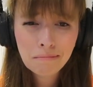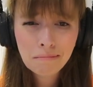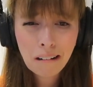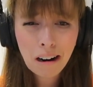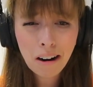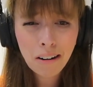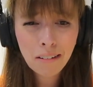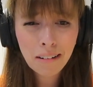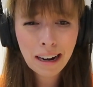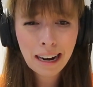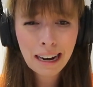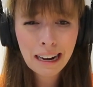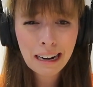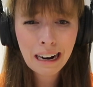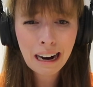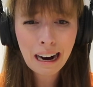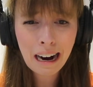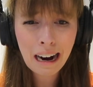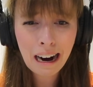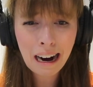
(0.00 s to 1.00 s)

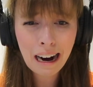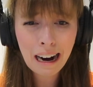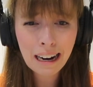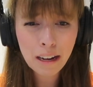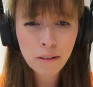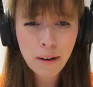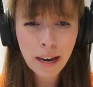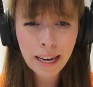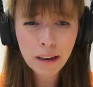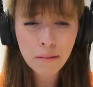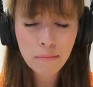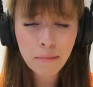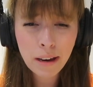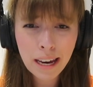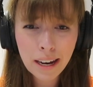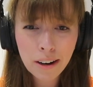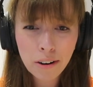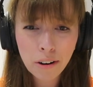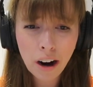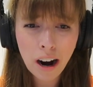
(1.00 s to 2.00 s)
Oh, Ida, you're making me
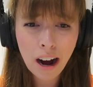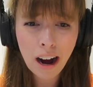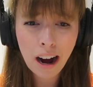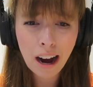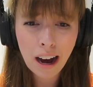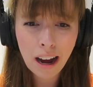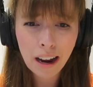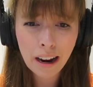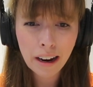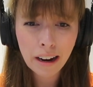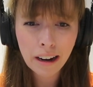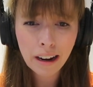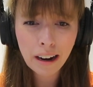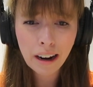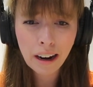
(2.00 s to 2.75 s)
cry.